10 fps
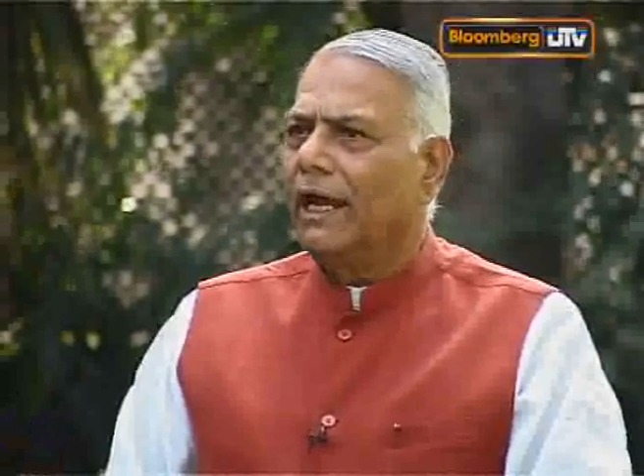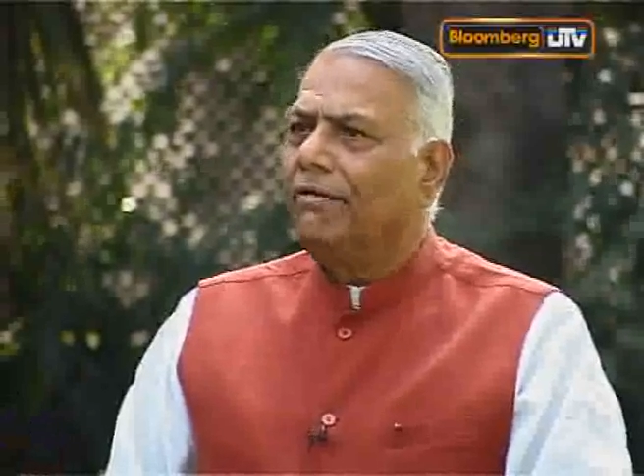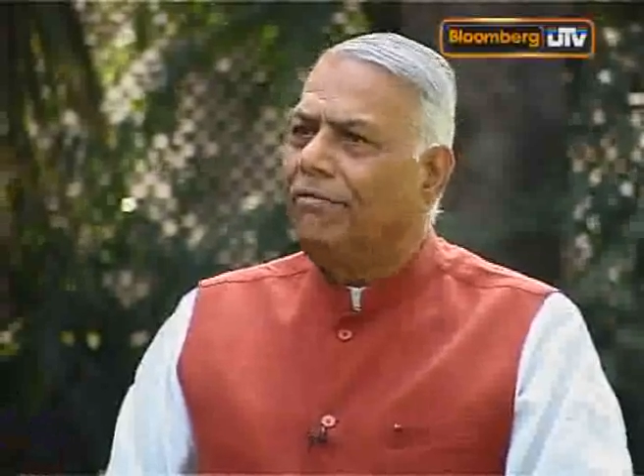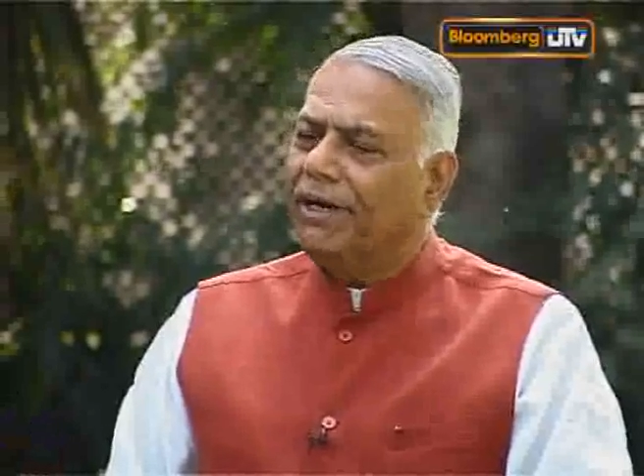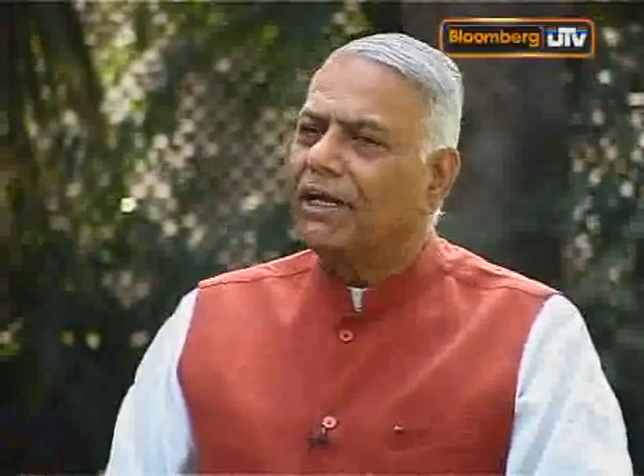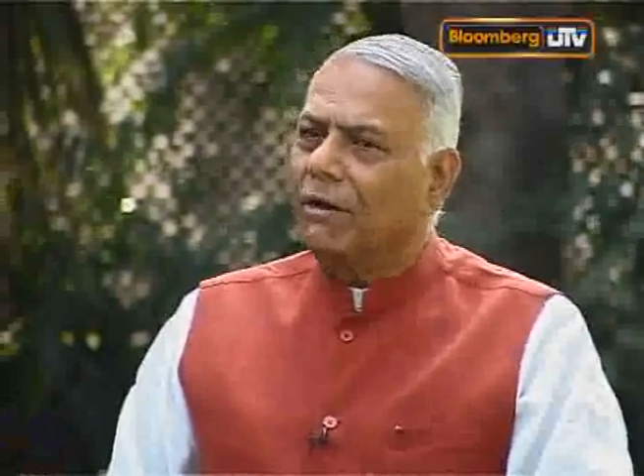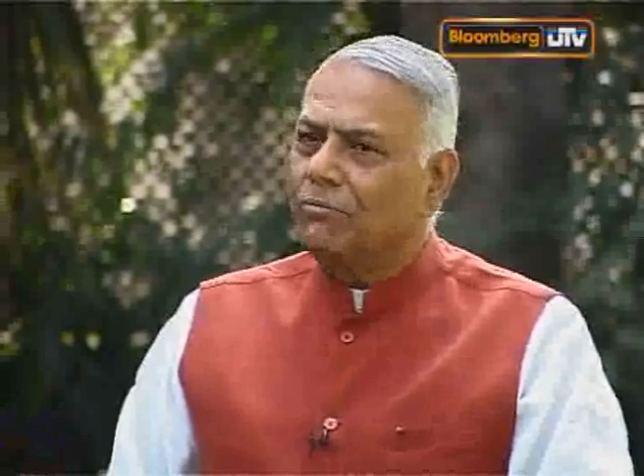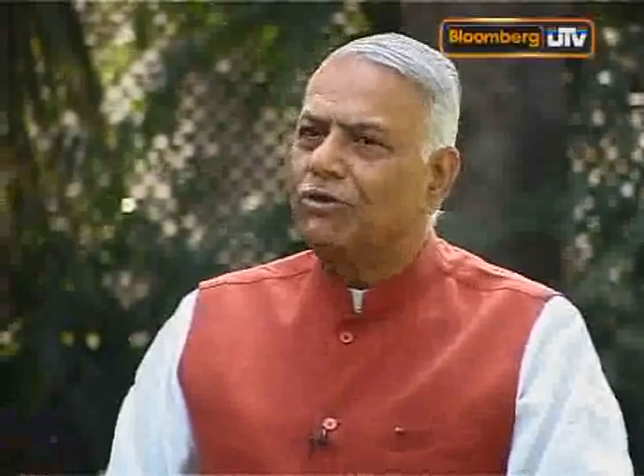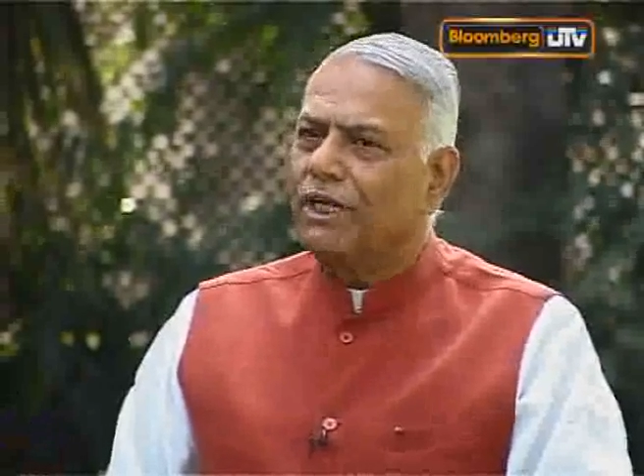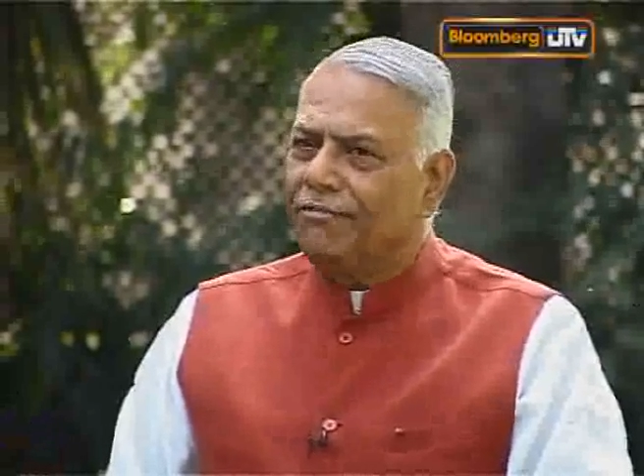If it
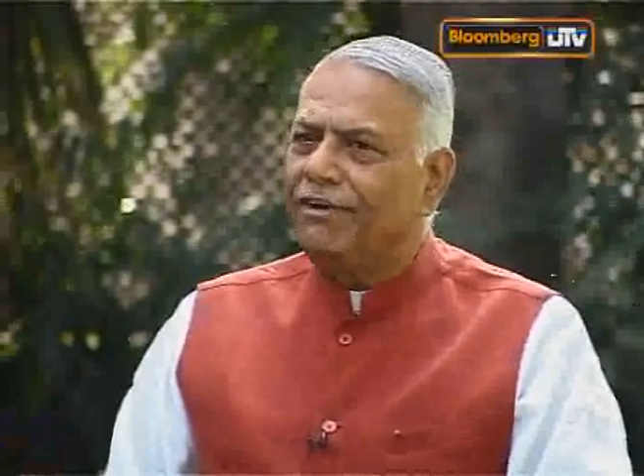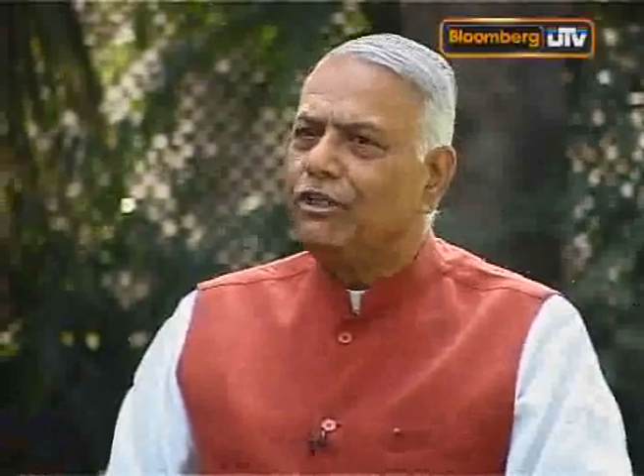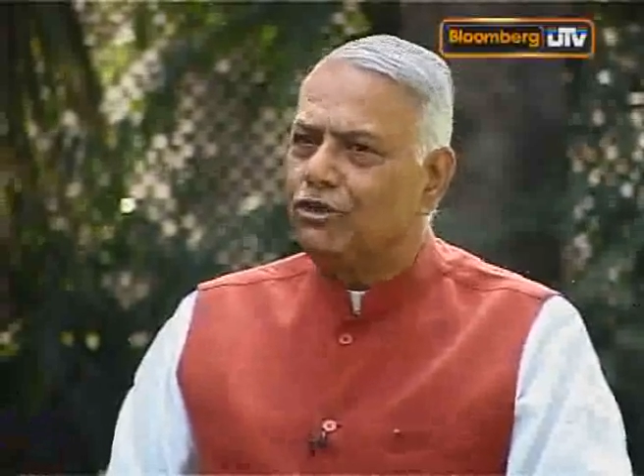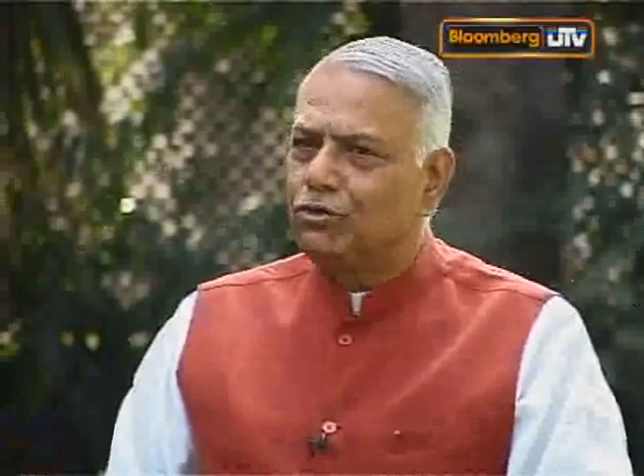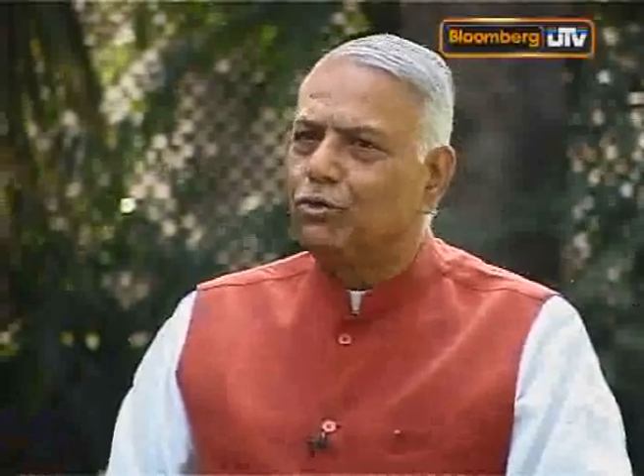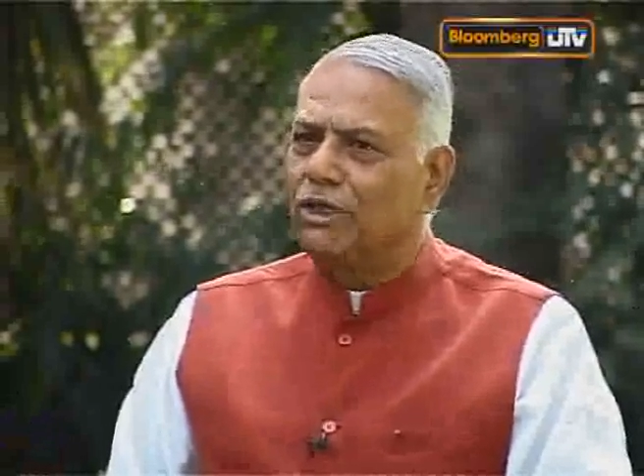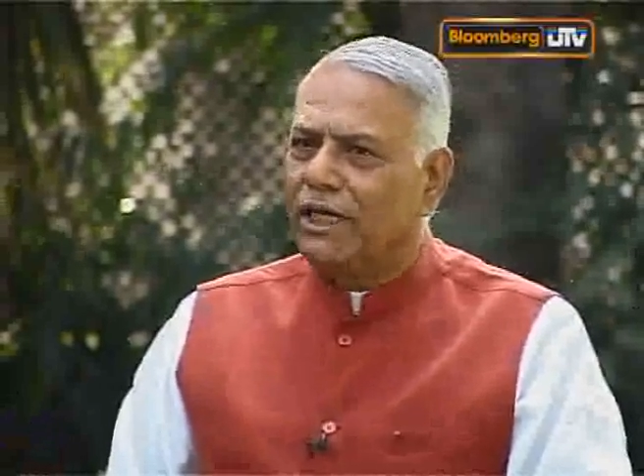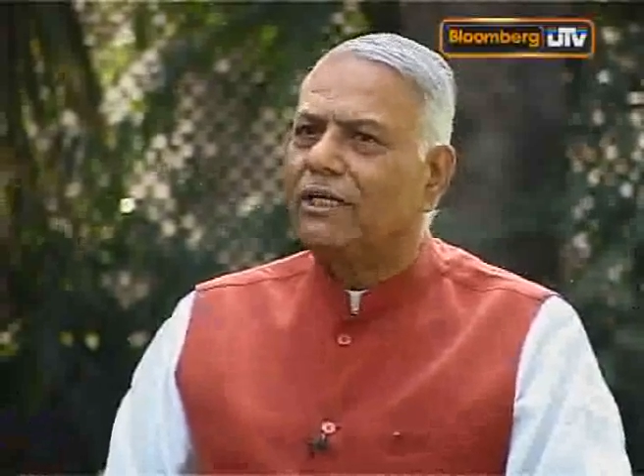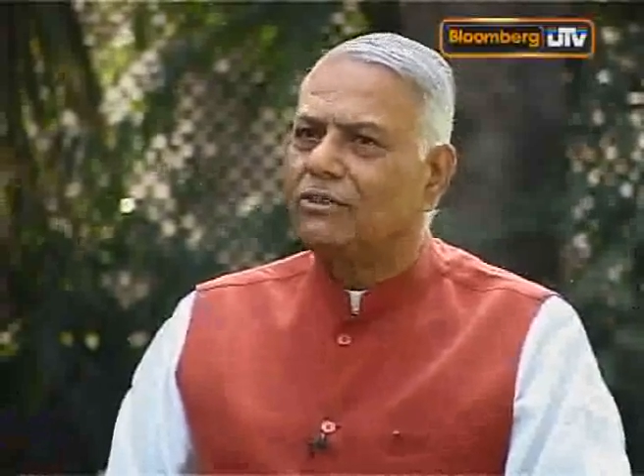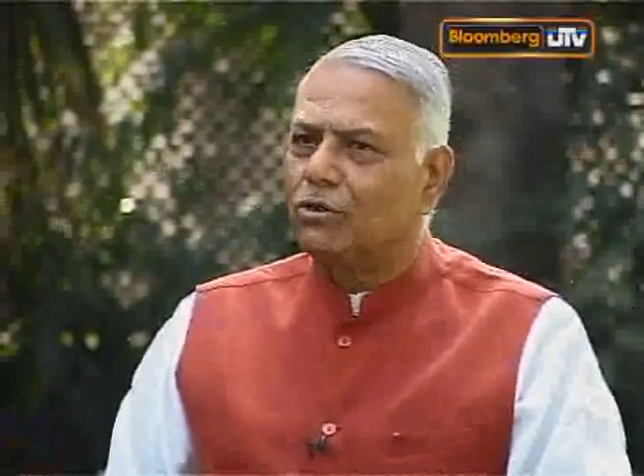is true,
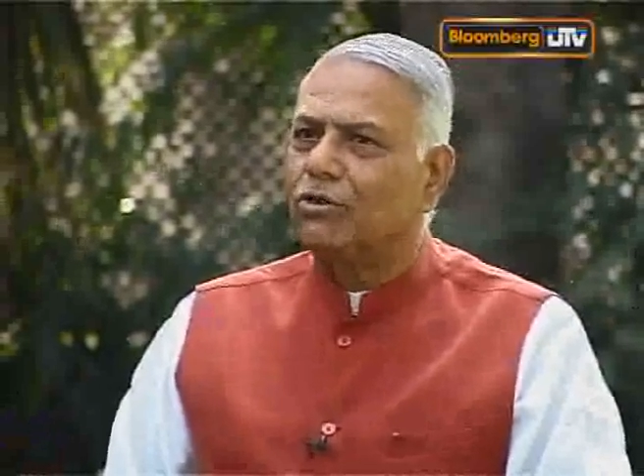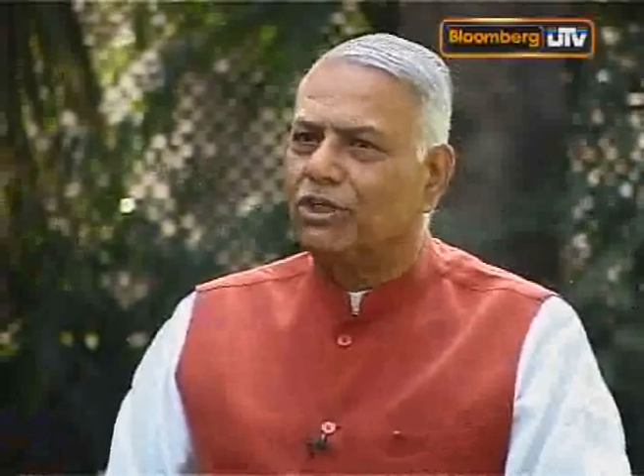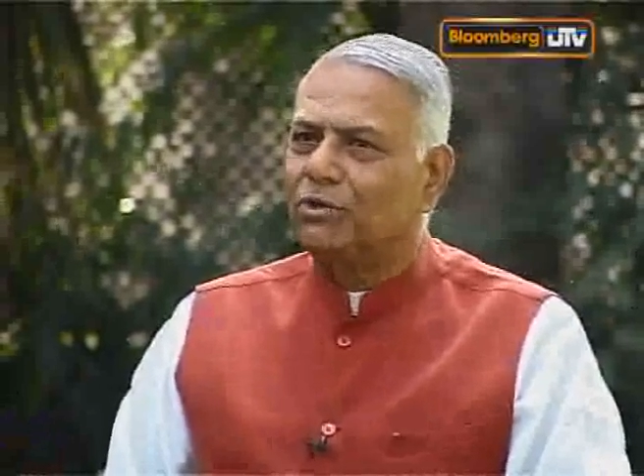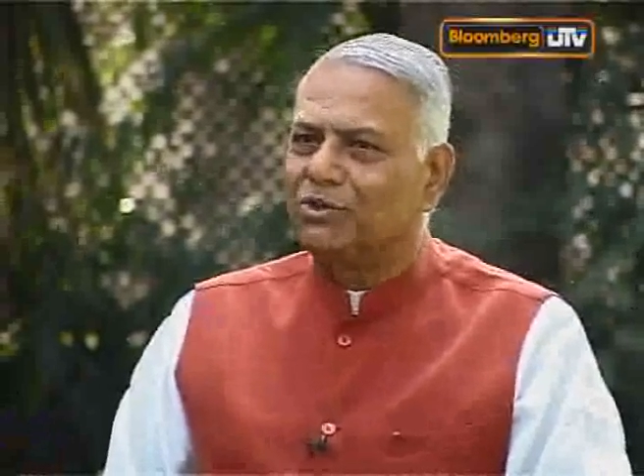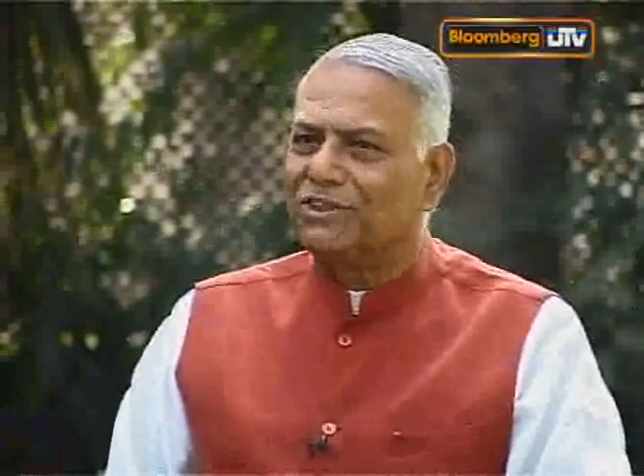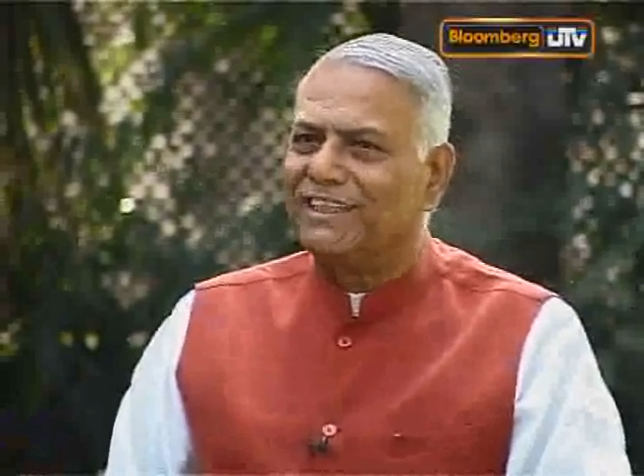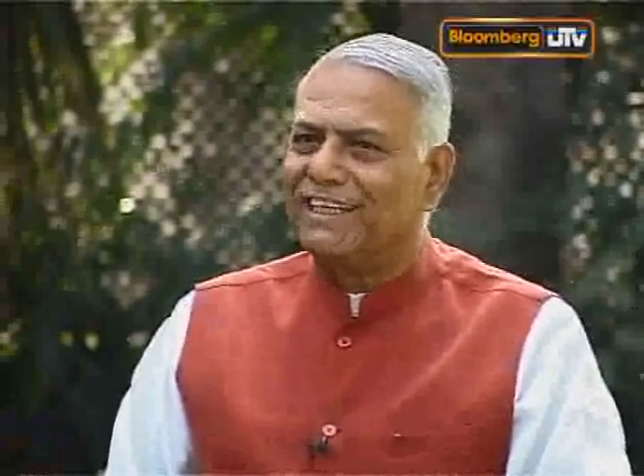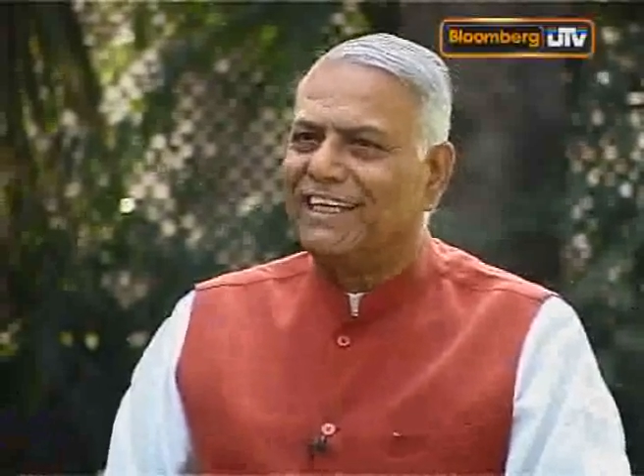then it's good news.